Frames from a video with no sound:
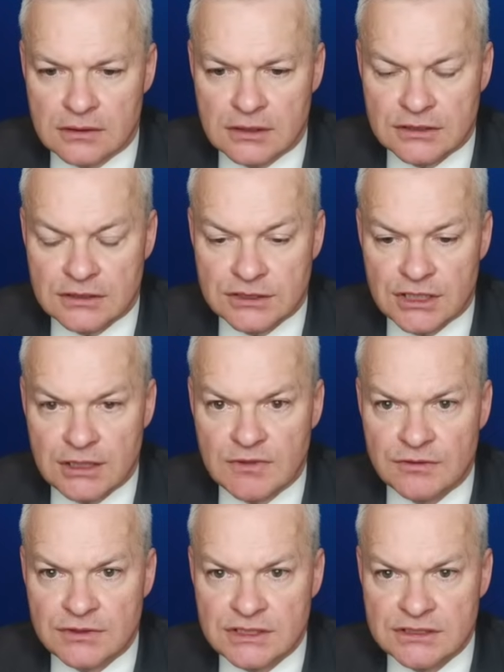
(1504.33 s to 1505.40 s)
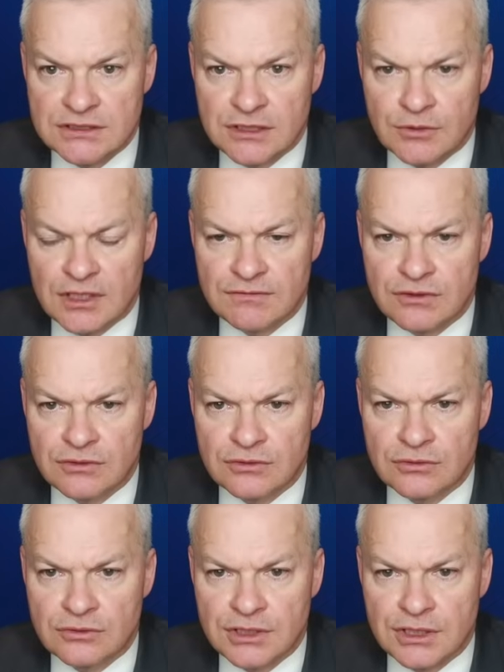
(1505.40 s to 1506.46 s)
It's a shame there is no F for
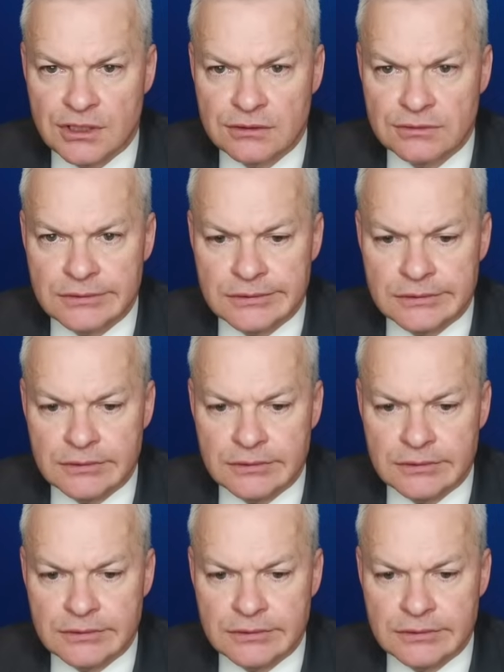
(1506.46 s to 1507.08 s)
audio.